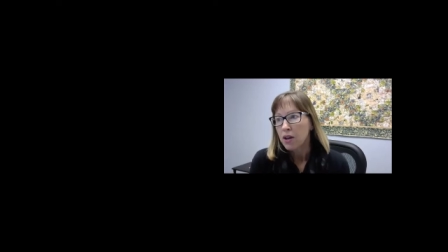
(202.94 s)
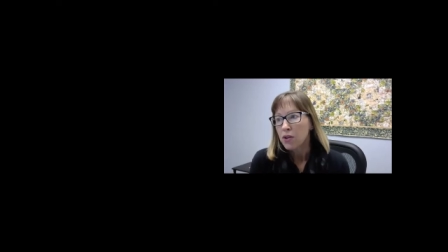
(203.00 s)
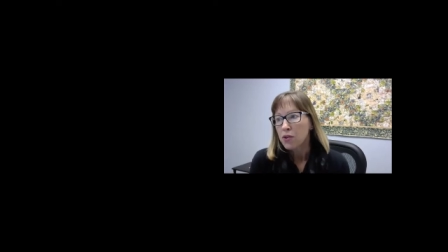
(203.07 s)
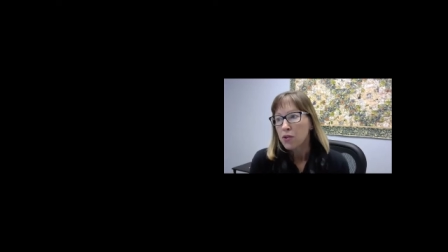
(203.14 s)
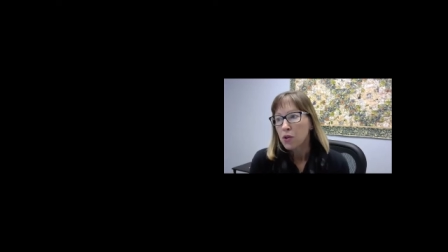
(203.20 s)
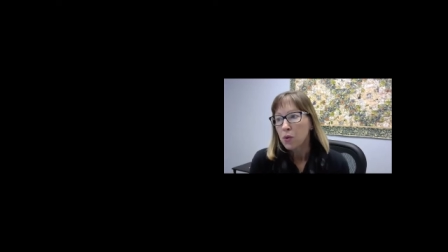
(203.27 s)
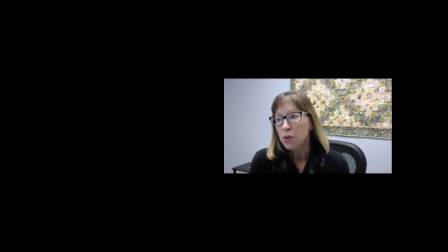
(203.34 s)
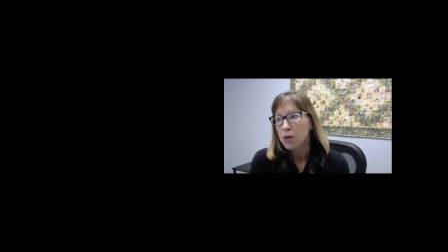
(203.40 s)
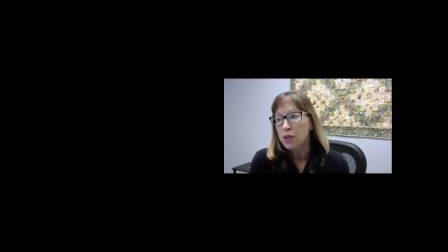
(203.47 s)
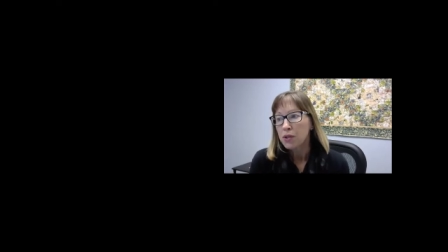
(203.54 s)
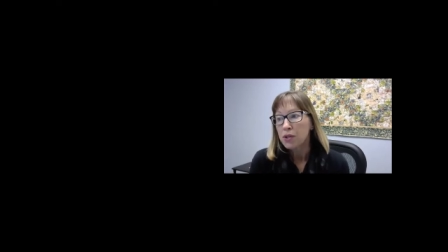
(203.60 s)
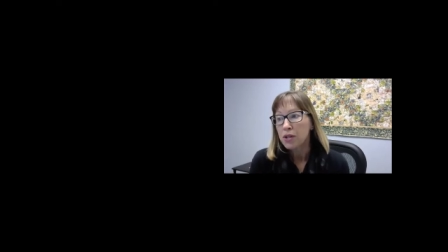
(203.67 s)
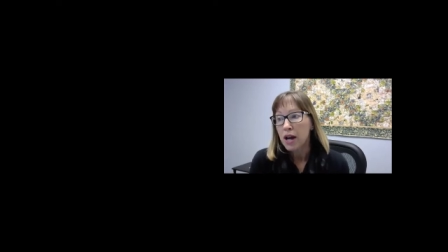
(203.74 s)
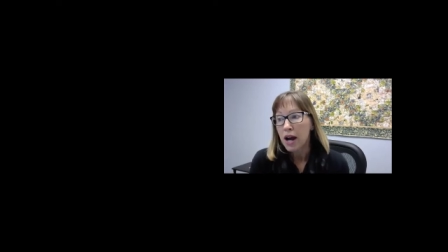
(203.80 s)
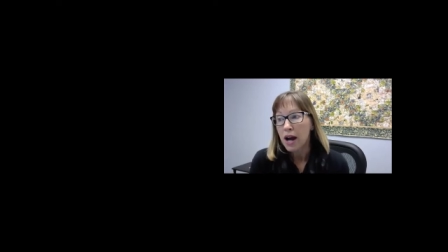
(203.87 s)
So it's
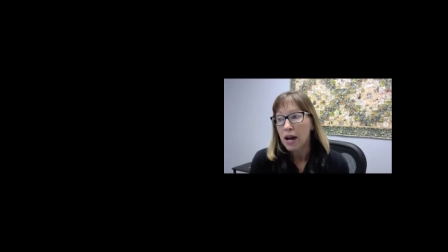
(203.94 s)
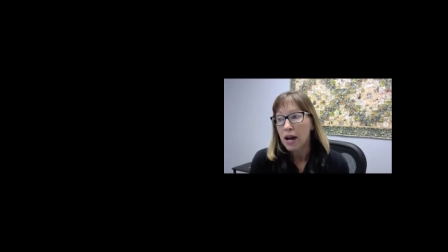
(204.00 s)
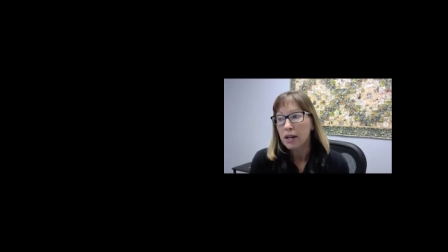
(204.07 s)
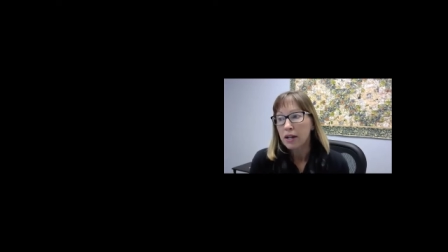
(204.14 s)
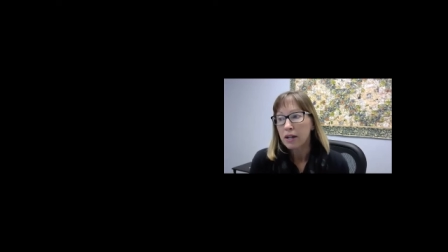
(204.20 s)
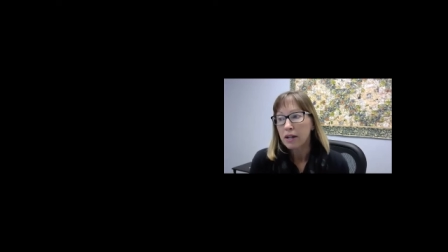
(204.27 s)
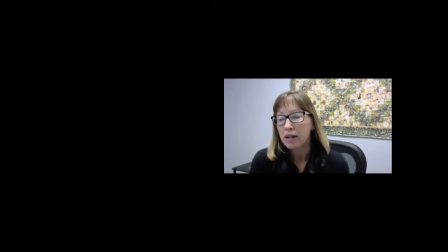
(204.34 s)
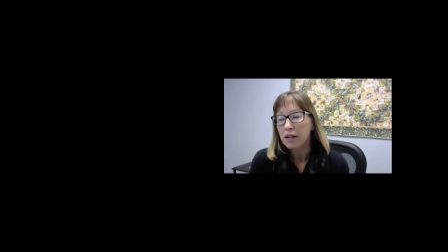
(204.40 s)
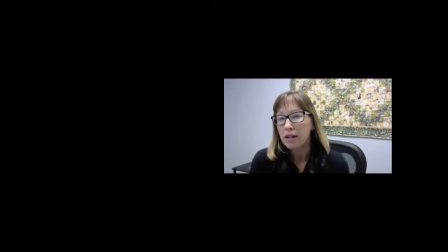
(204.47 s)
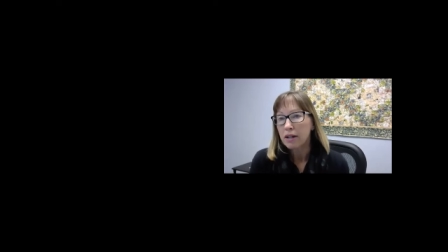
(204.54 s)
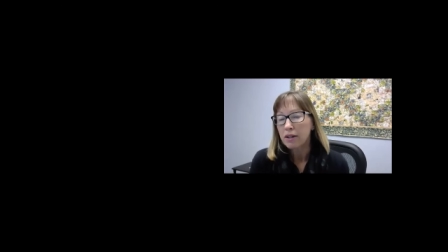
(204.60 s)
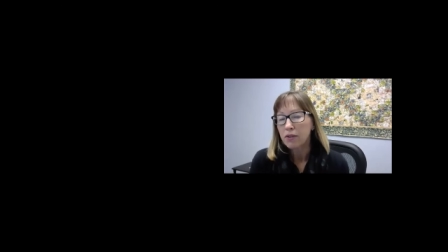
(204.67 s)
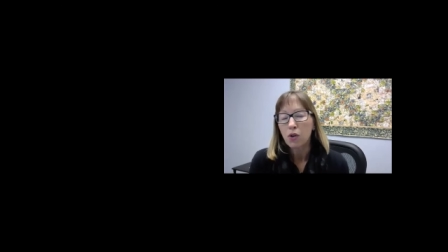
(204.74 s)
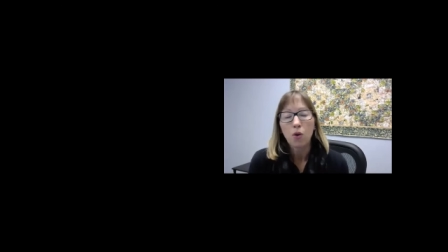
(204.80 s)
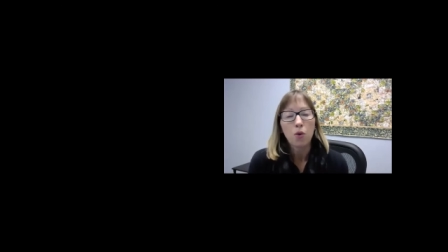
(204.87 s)
not,
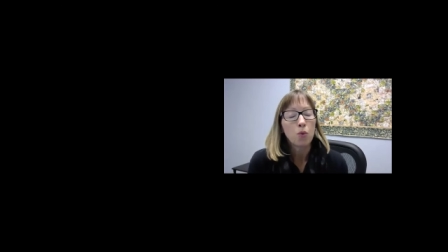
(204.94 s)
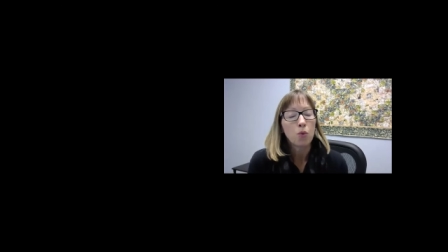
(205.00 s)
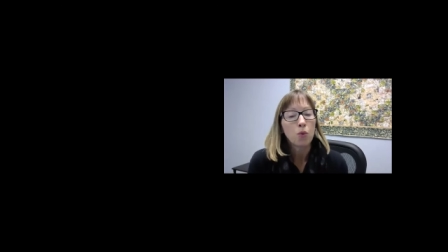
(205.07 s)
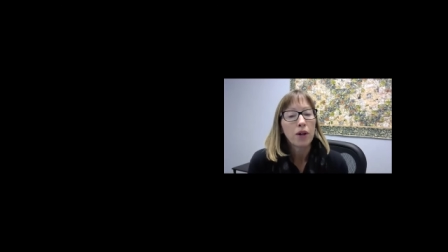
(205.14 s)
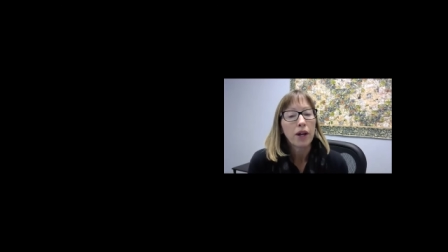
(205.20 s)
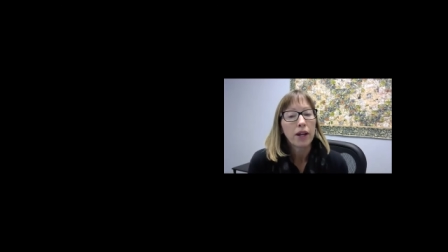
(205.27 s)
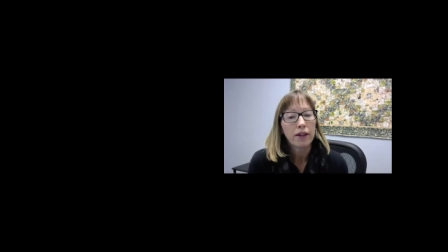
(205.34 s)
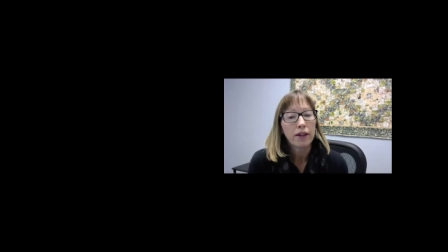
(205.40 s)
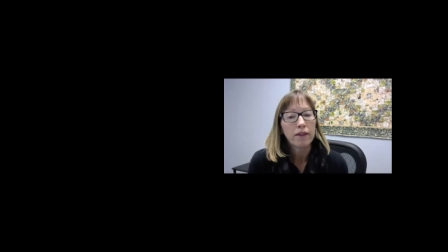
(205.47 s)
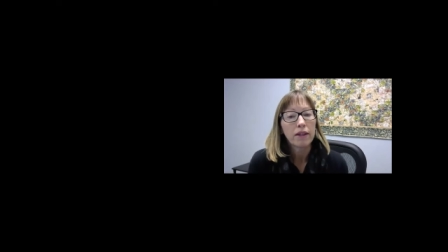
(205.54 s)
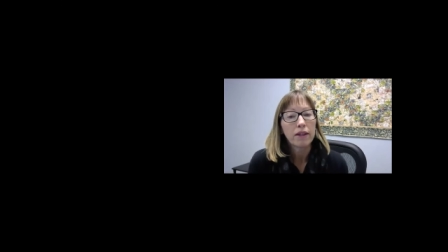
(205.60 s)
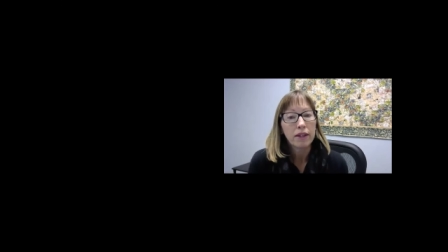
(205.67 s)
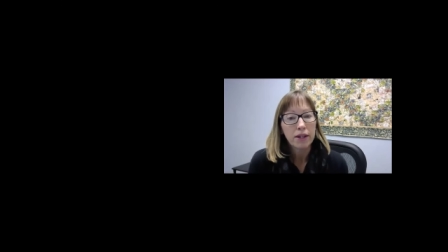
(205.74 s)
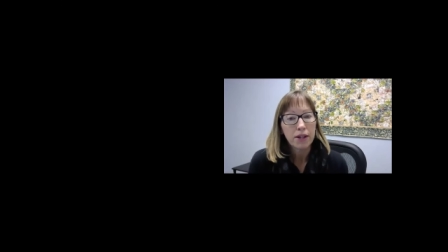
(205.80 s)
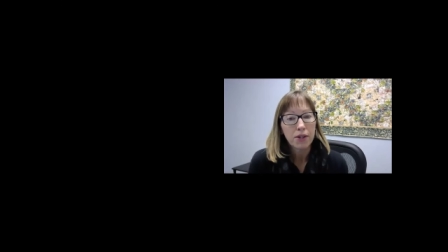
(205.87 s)
so getting the
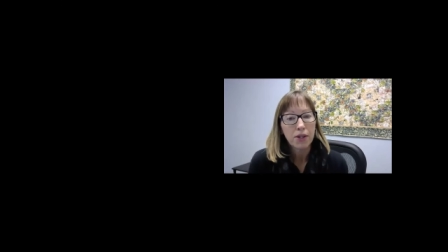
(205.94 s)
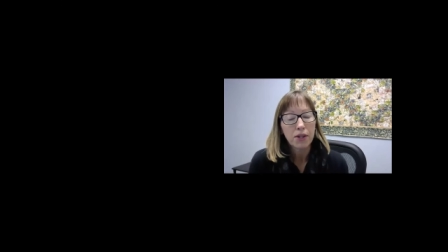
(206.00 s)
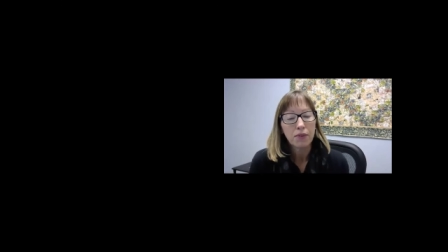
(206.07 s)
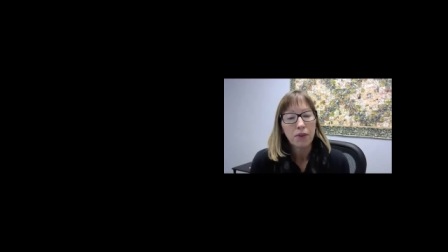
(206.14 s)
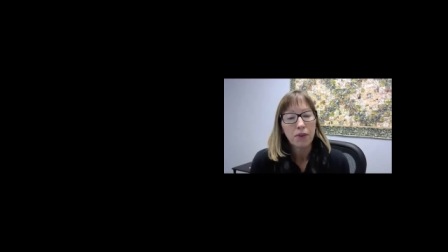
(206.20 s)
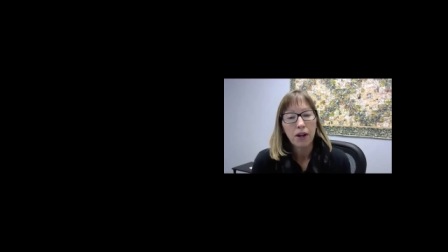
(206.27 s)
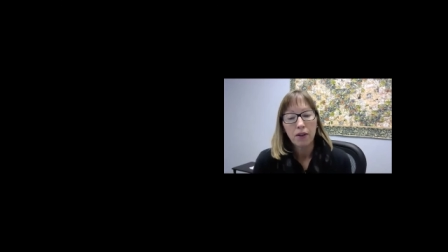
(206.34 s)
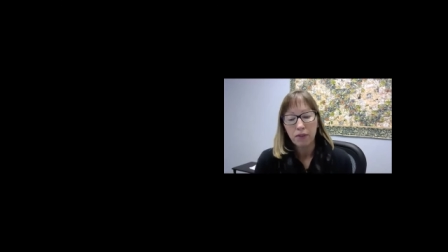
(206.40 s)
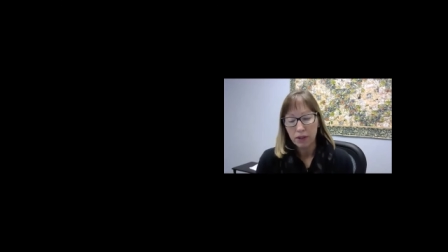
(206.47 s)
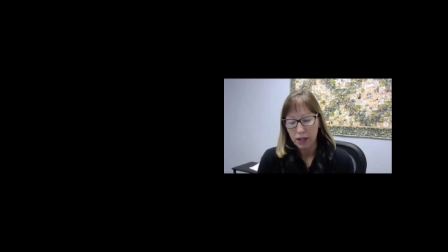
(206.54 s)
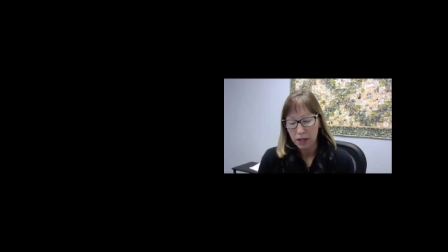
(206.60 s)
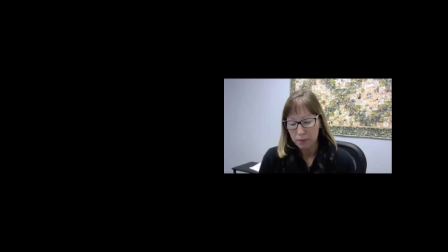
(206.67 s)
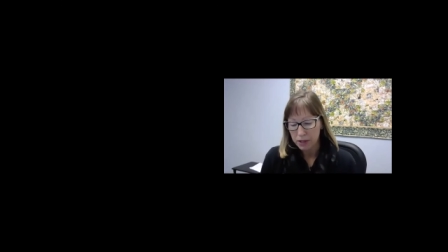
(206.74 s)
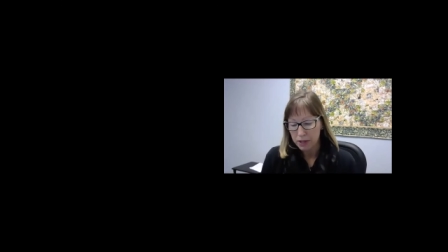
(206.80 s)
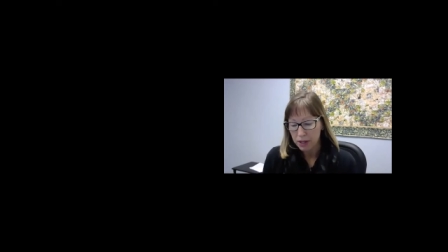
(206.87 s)
list for Alpha
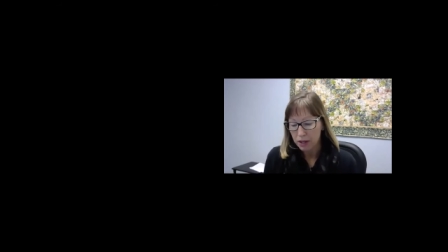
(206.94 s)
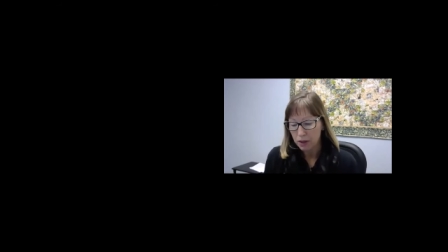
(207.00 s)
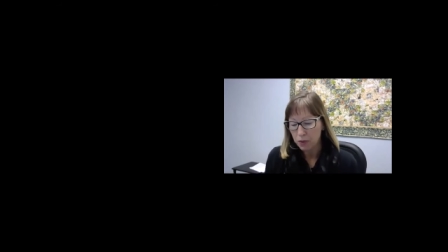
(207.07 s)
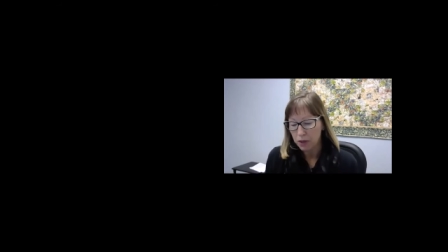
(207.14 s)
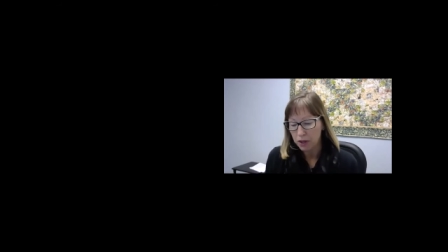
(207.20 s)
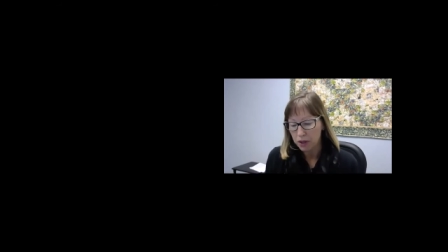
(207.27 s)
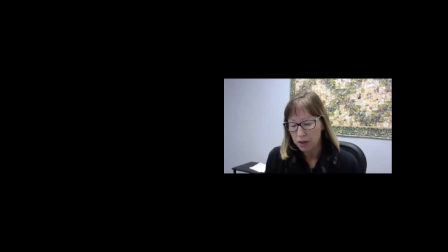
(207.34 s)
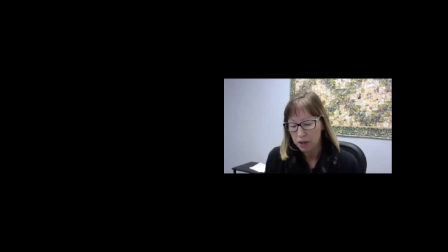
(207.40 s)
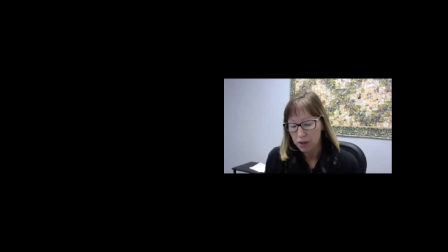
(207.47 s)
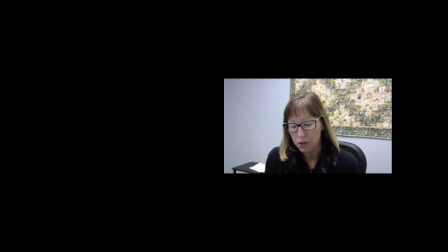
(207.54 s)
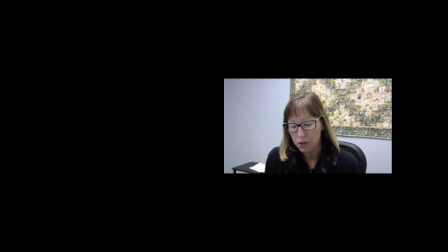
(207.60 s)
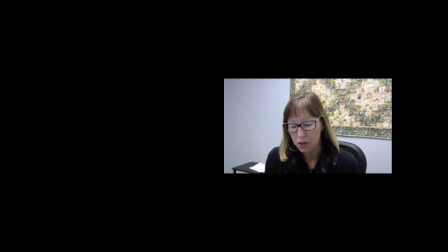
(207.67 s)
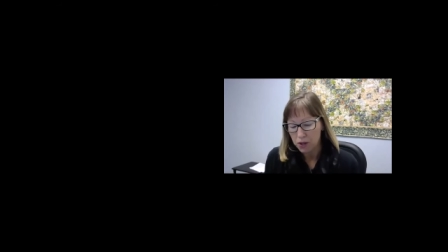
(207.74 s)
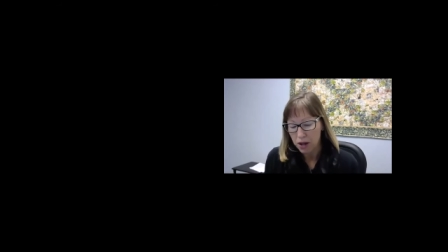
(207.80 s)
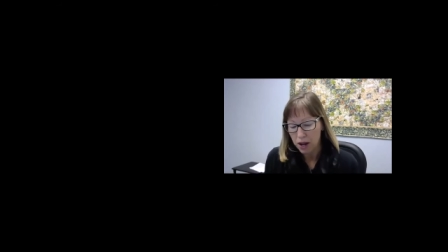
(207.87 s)
Lambda Delta
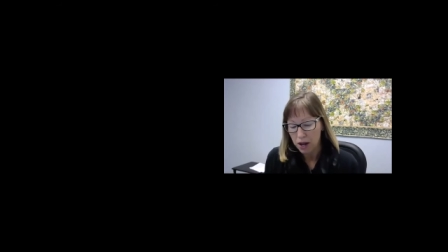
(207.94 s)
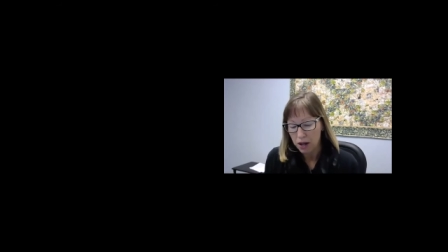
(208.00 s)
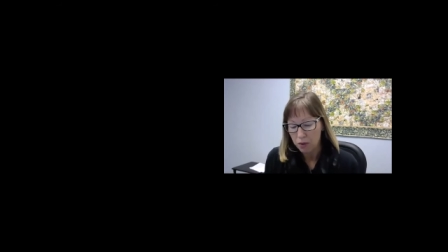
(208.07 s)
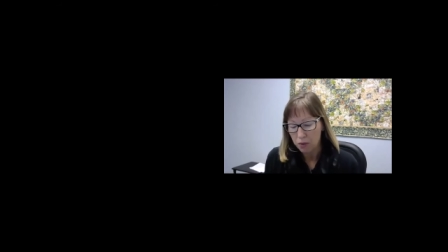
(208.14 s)
is not